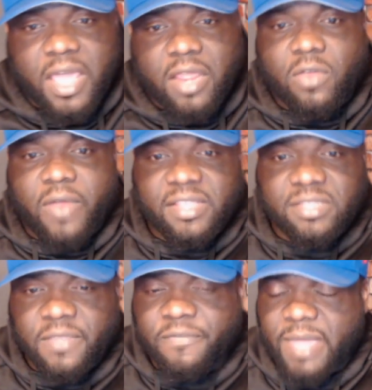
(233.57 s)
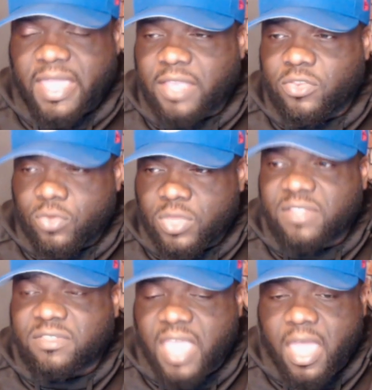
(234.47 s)
that aggressive, man. You
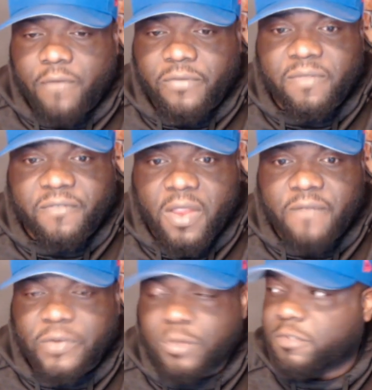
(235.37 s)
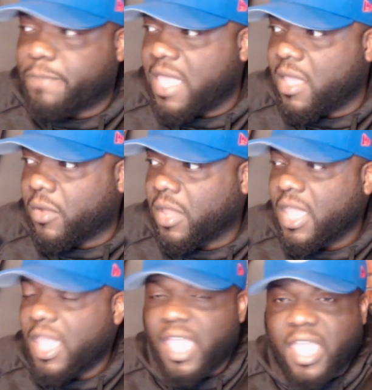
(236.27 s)
can tell from the very first bell.
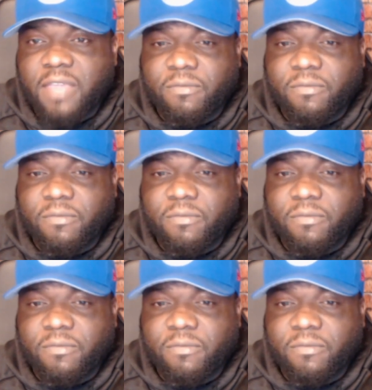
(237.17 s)
He